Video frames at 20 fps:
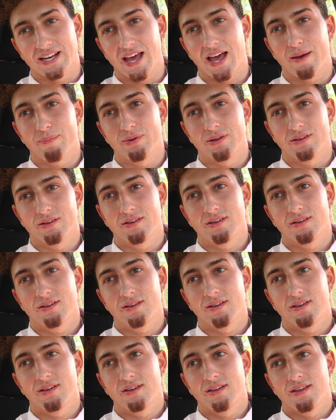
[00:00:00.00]

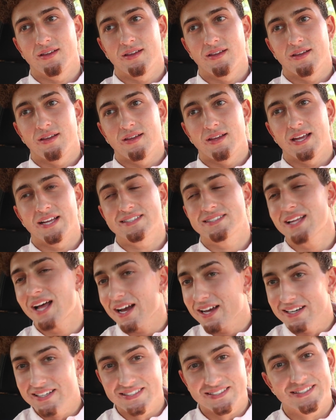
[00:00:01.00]
happen. It's
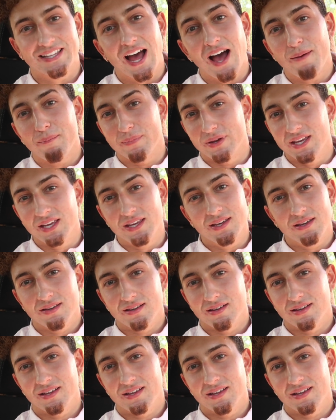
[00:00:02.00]
not gonna stop me.